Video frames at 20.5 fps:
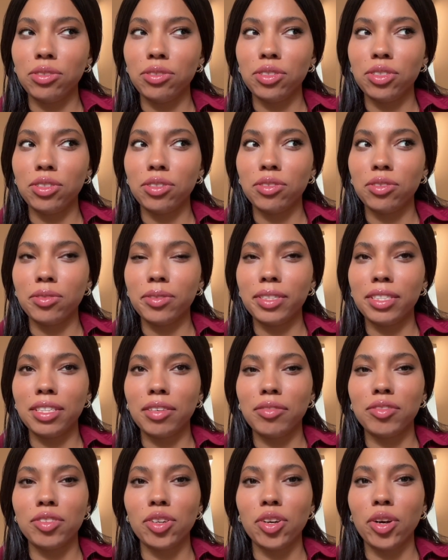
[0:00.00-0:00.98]
You don't always have
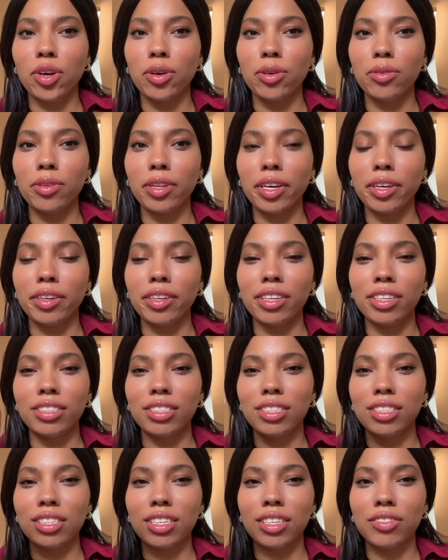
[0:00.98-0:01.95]
to go like, it
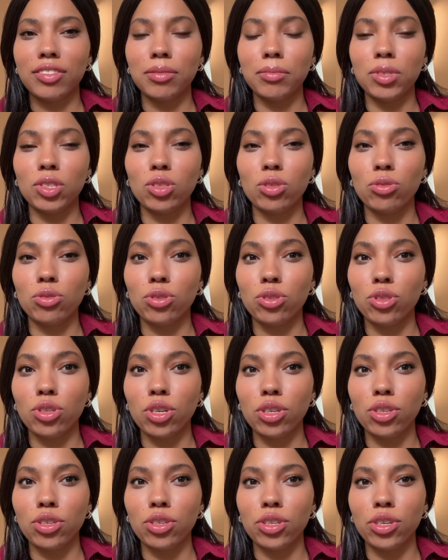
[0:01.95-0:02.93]
doesn't have to be so
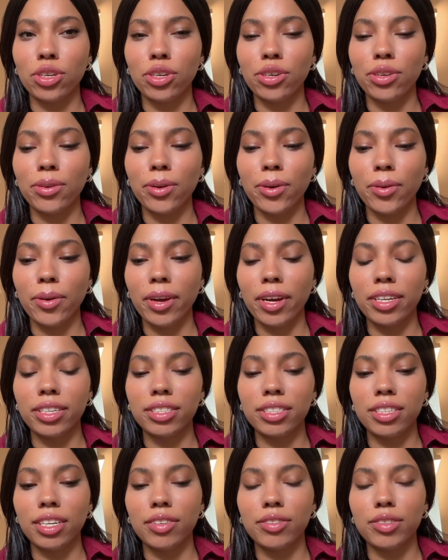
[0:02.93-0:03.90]
structured, okay? It
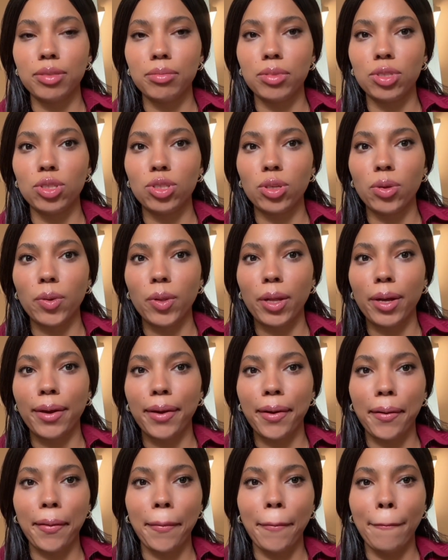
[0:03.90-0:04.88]
doesn't have to be so
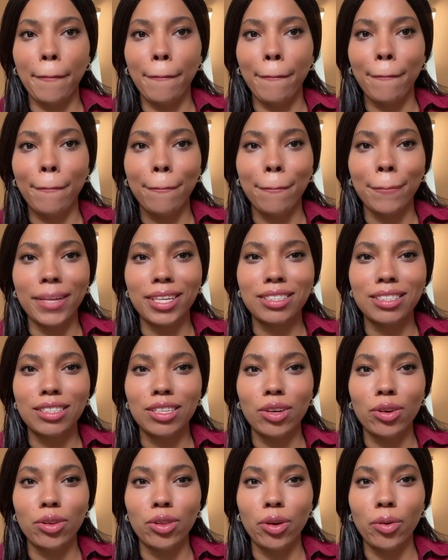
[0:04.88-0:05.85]
like, this is the
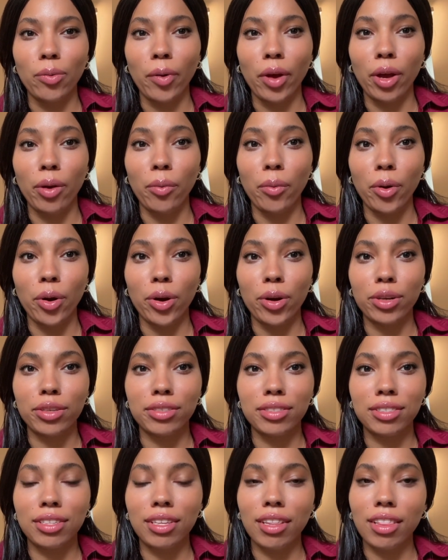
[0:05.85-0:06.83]
only way it works.